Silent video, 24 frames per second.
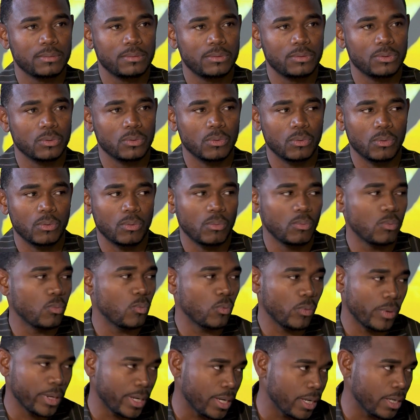to
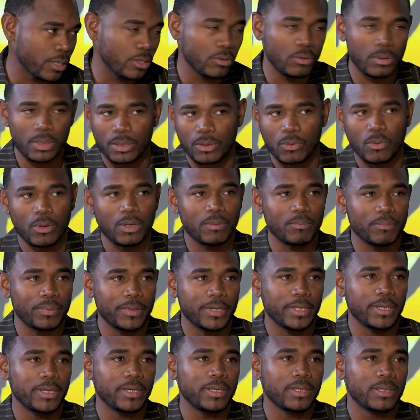where you're going to go and
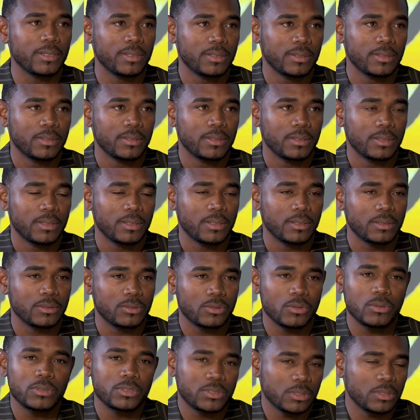play.
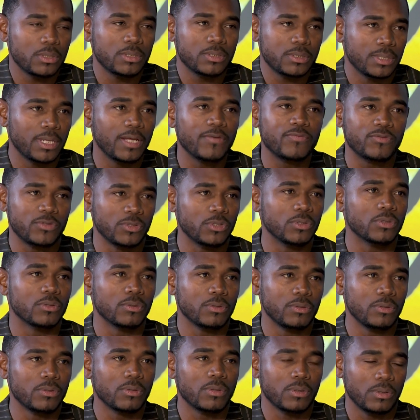So it's left to
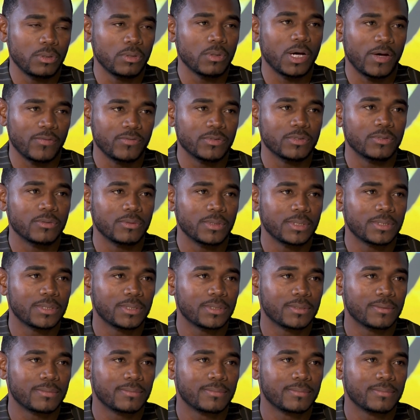you. You have to do it.